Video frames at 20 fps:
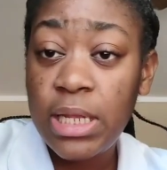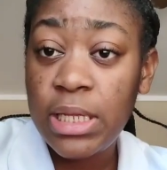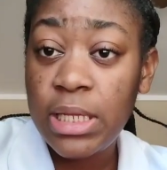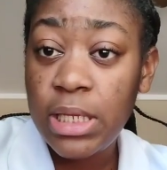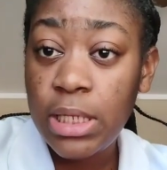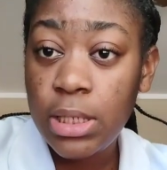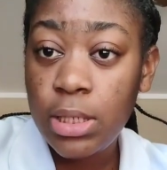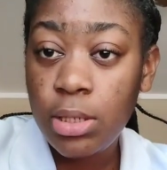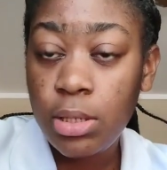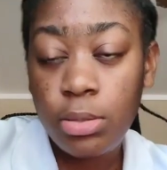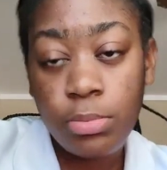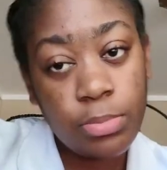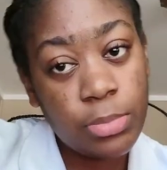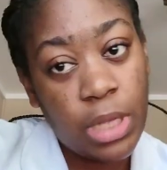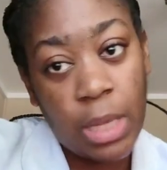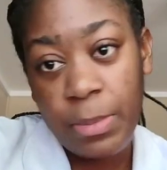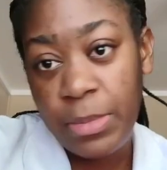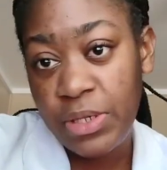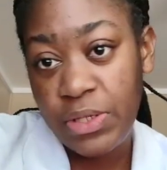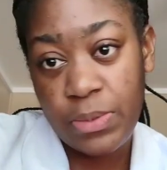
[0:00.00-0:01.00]
nickel,
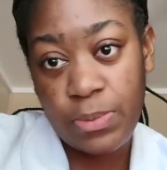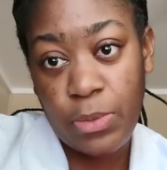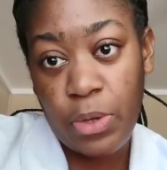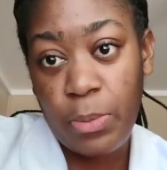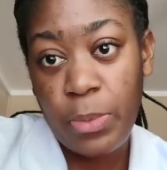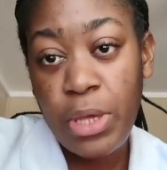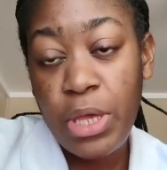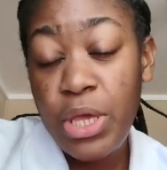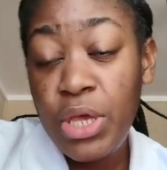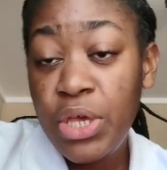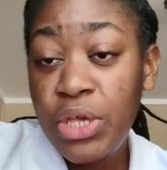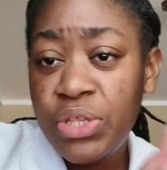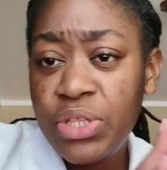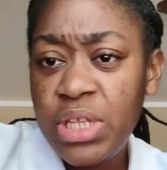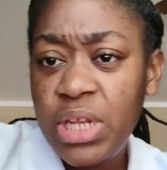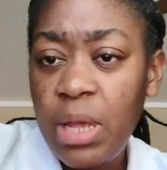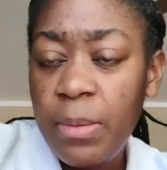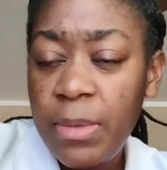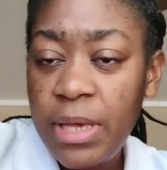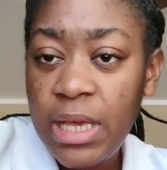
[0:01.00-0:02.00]
that mix me up. So
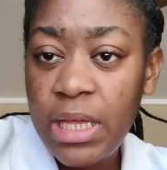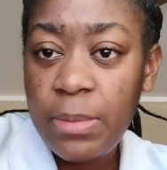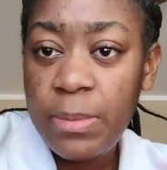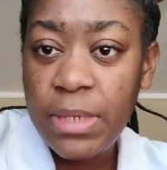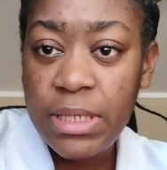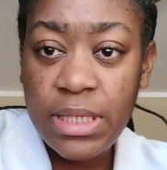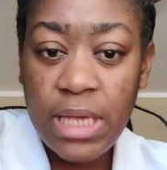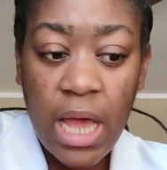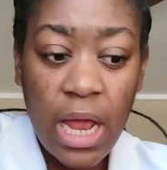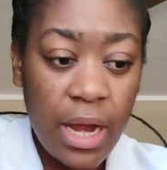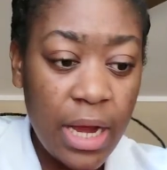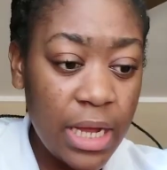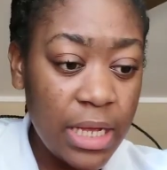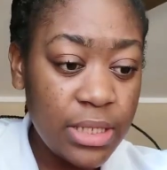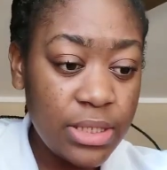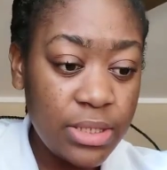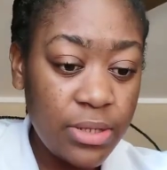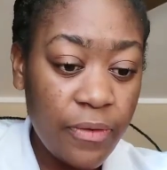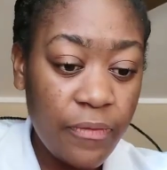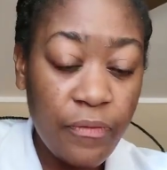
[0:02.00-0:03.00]
now my head me say,
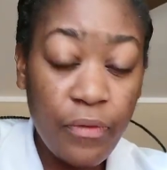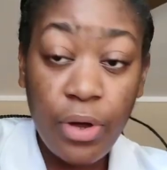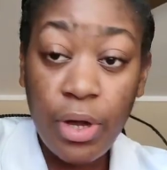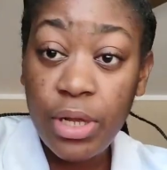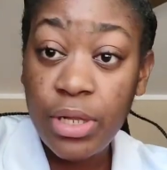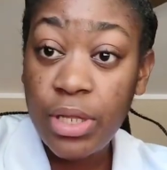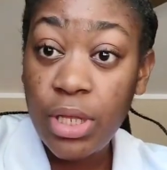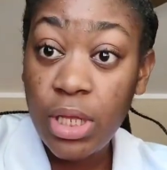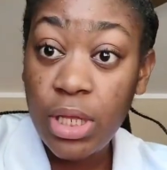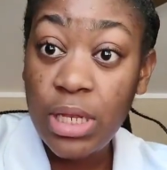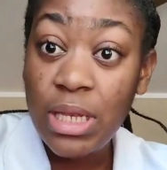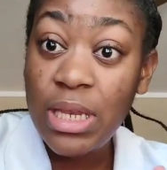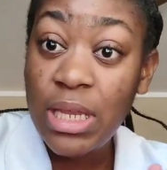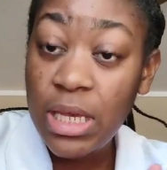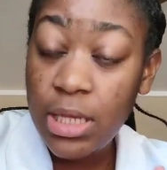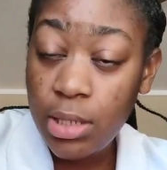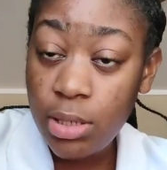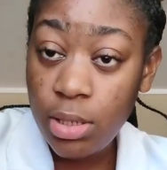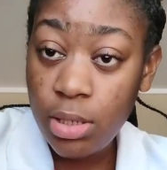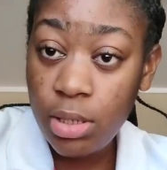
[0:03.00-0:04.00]
alright, for the
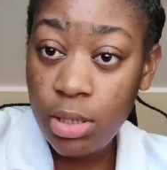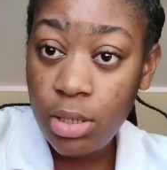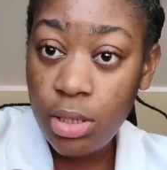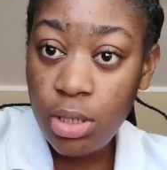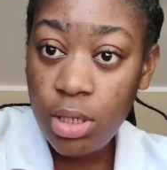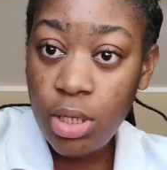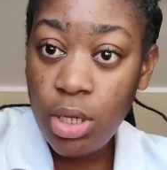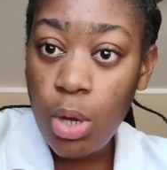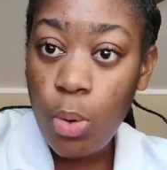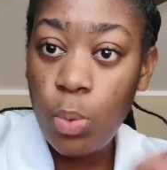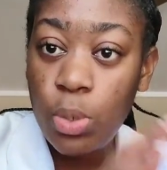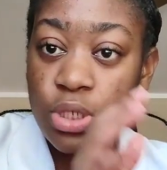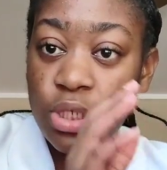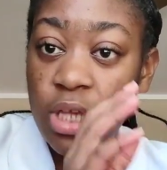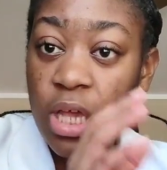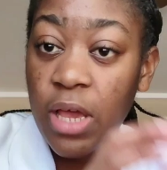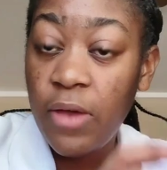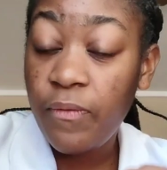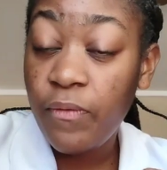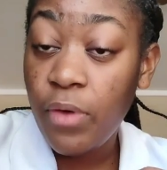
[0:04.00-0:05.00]
nickel,
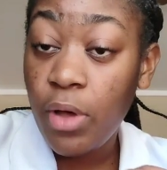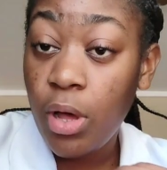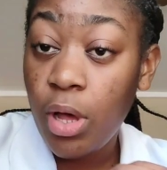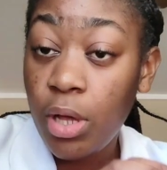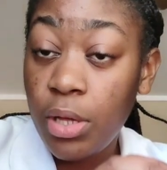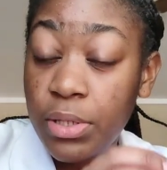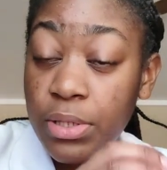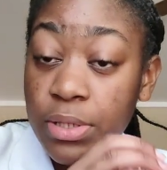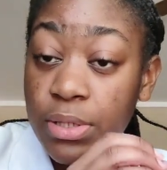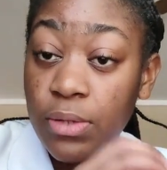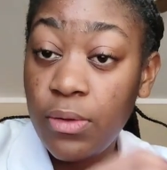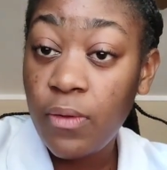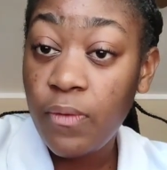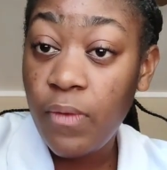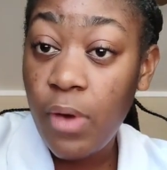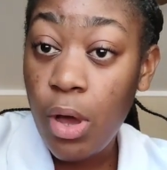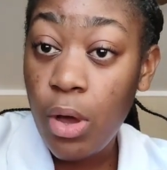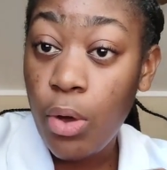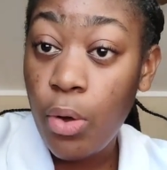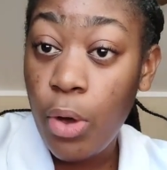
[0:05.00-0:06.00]
whichever
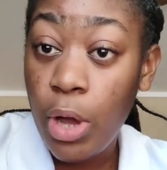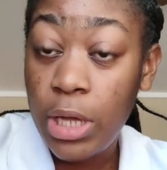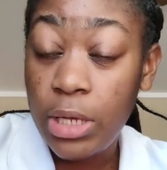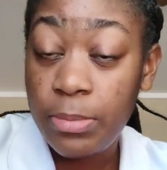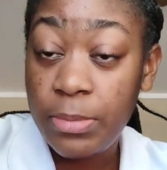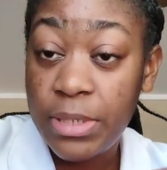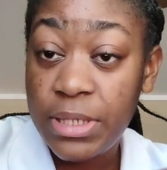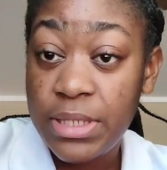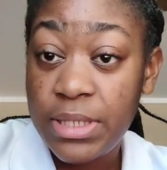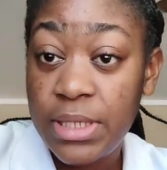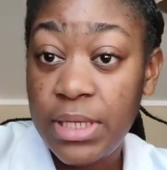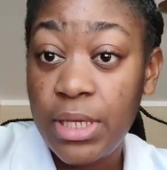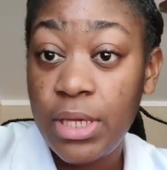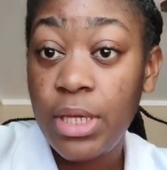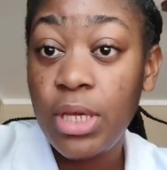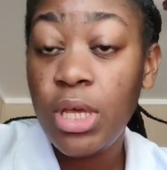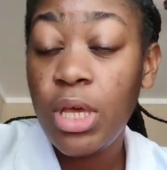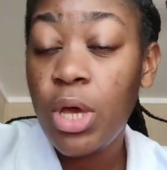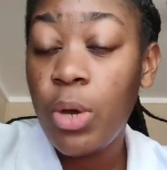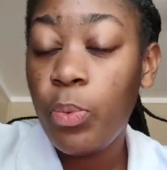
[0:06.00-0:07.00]
silver coin me see
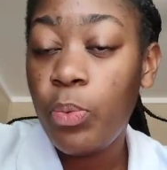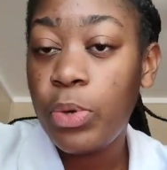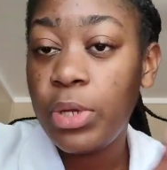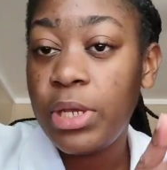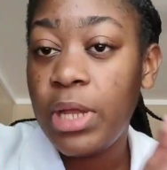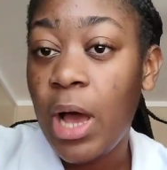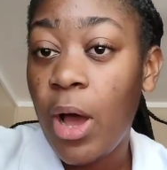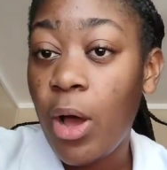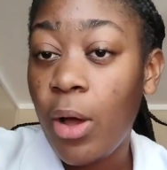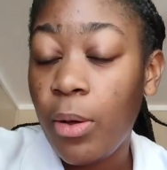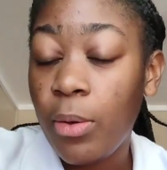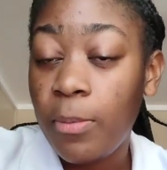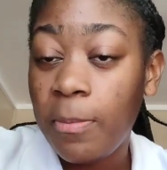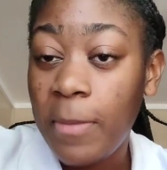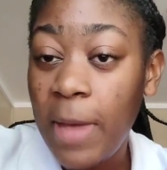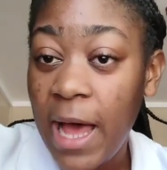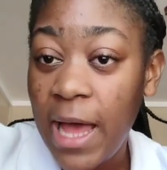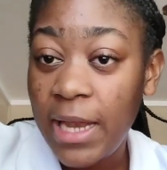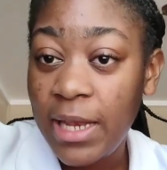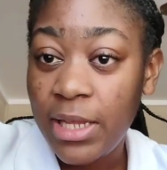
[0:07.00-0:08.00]
with a
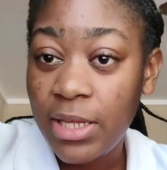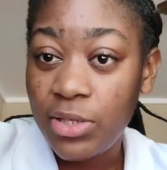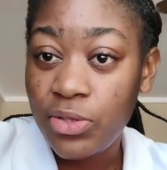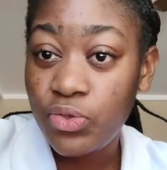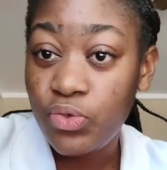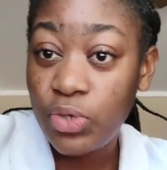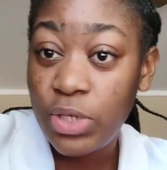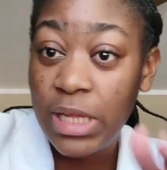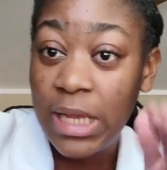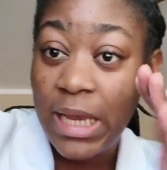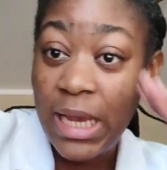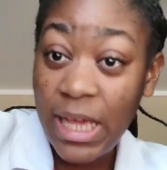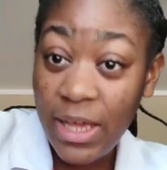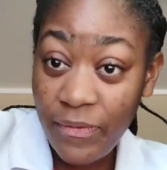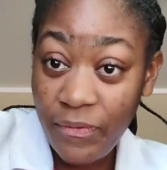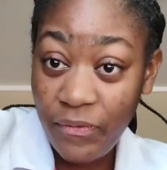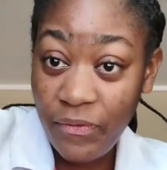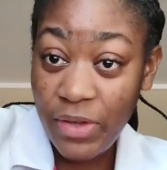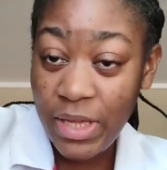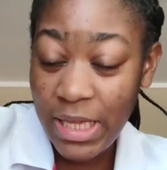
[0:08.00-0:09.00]
man to the
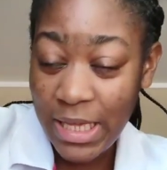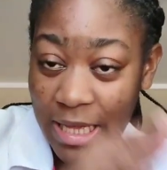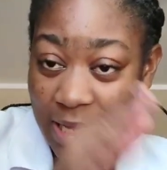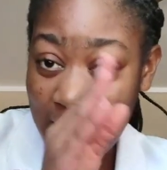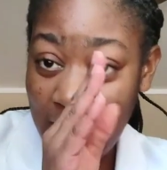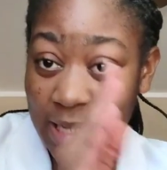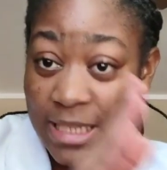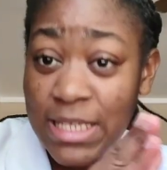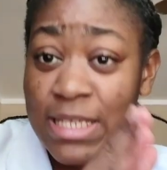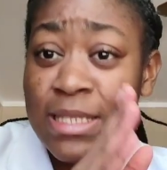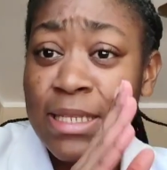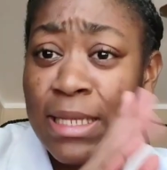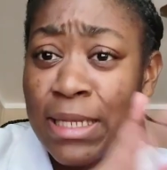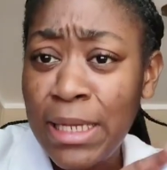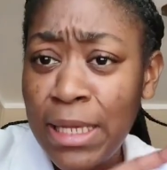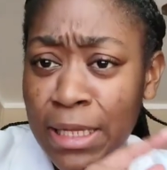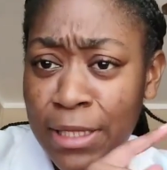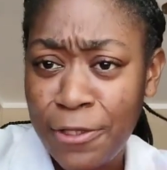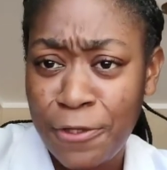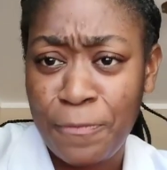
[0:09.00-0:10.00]
left, that is the
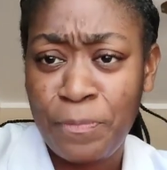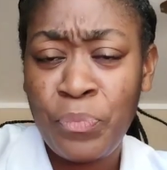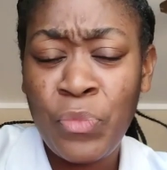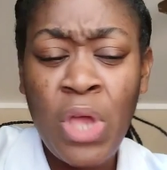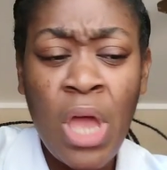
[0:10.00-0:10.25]
nickel.